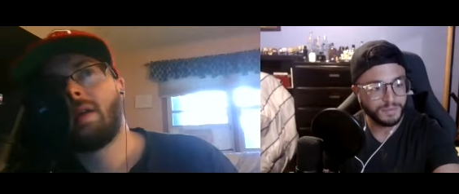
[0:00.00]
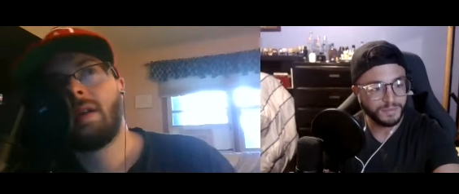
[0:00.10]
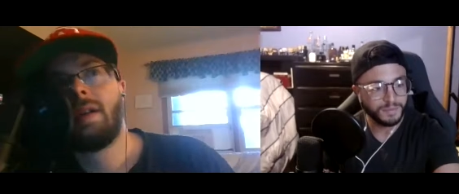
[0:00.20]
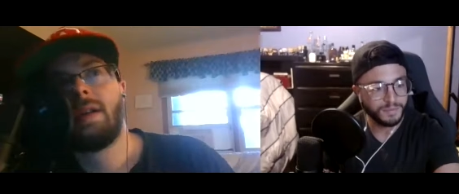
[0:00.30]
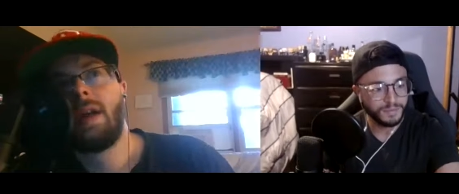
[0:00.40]

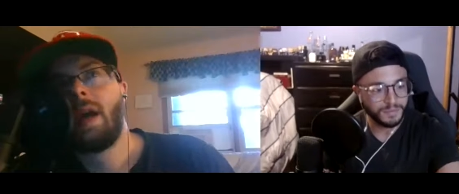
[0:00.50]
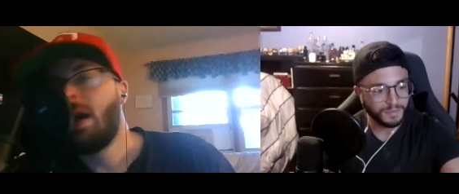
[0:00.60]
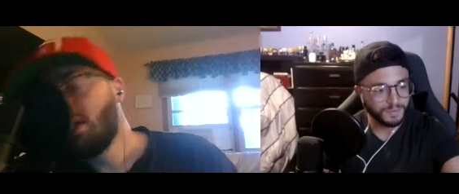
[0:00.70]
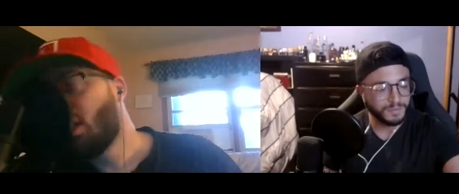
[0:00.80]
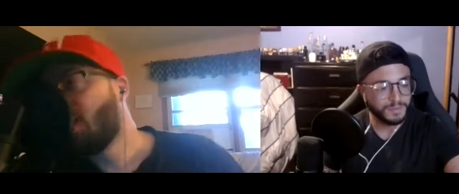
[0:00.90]

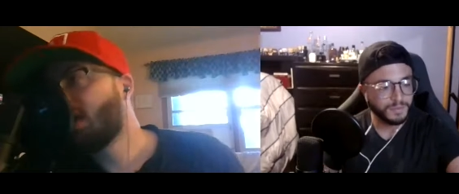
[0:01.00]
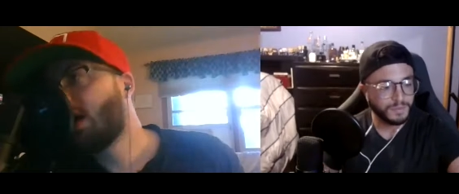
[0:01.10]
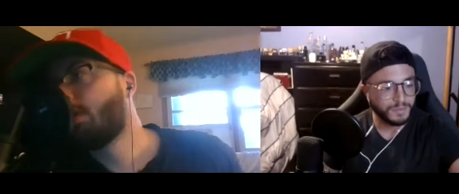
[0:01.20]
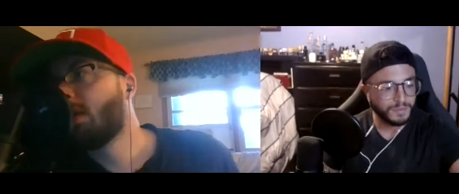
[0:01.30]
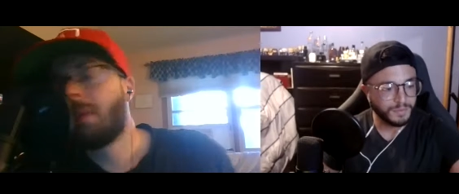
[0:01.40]
Speaker 1: you know, every
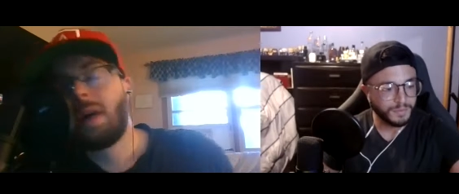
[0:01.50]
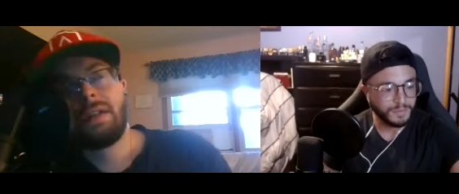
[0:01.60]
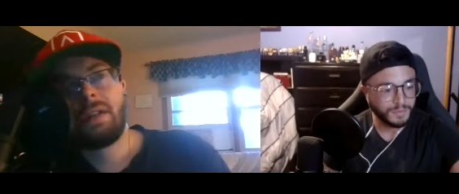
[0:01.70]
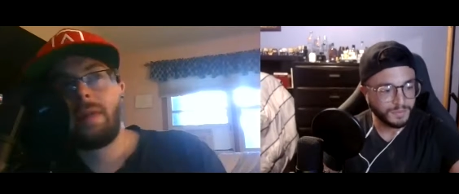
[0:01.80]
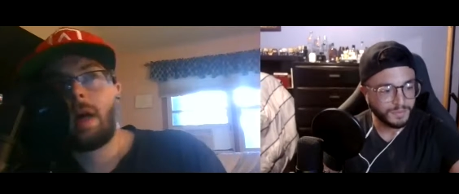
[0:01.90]
couple of
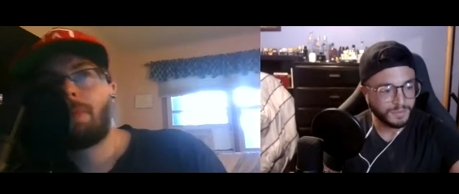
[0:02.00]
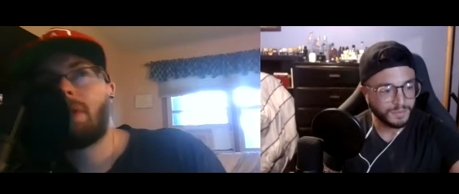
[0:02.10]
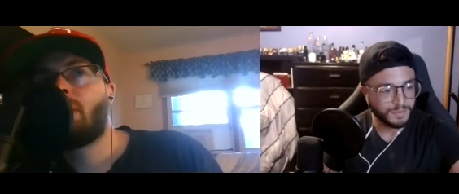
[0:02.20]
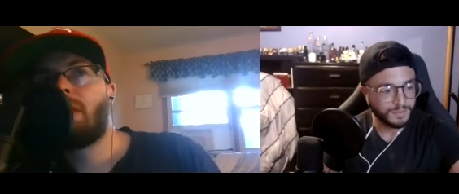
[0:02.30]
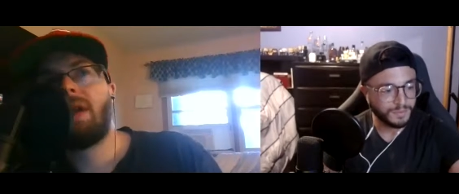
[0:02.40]
months, every couple
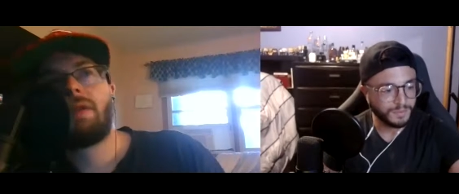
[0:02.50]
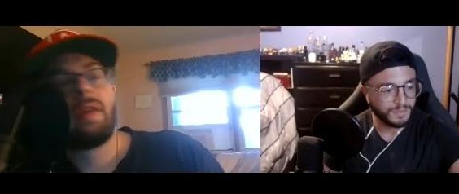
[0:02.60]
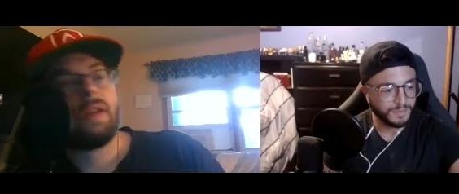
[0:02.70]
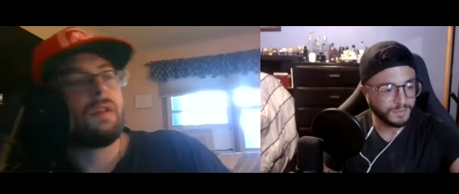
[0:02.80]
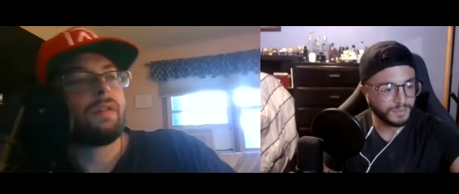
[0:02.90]
of weeks for the
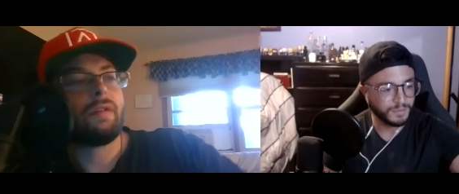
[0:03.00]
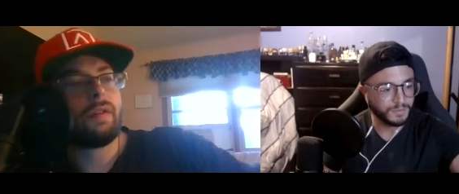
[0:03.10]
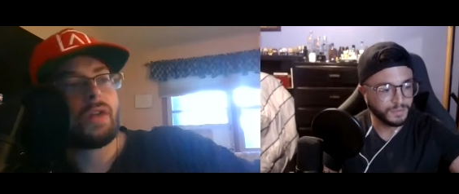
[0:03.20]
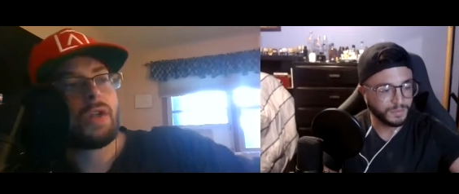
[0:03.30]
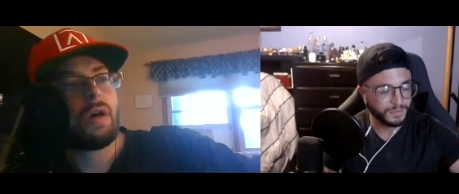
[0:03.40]
listeners in
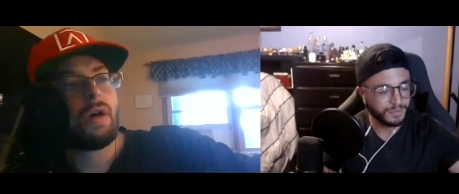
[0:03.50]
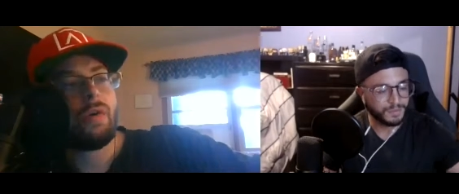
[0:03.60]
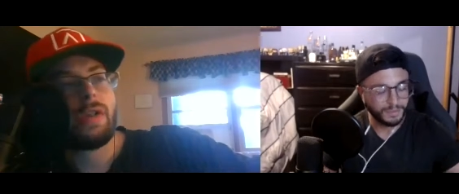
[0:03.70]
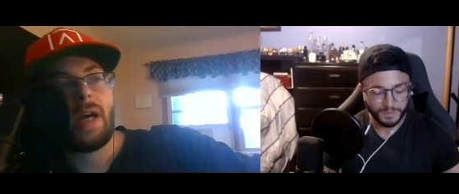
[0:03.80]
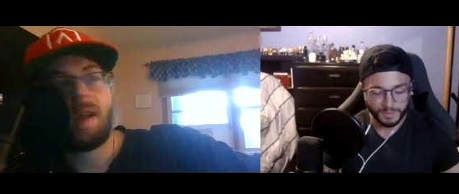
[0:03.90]
the show,
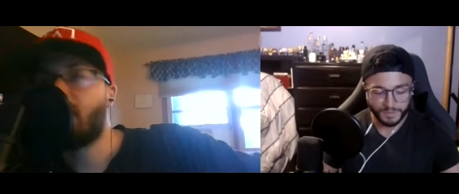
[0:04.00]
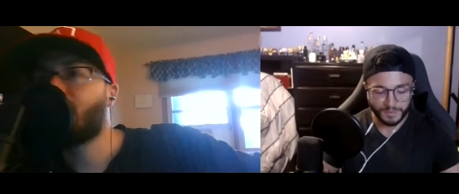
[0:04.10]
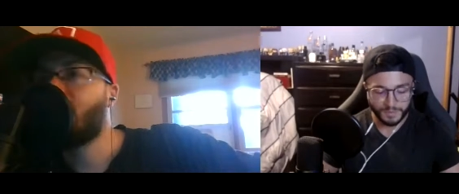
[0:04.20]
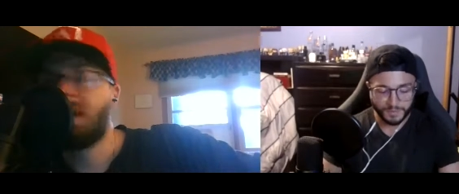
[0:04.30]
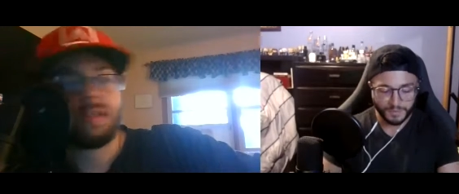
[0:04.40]
shout out
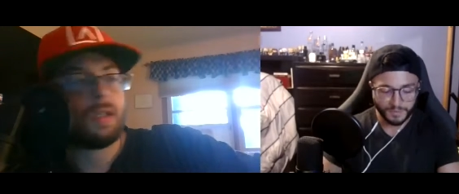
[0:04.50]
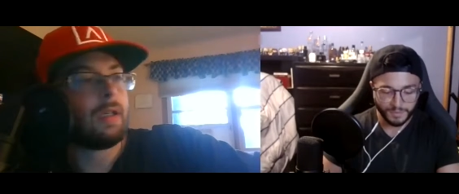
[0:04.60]
friends,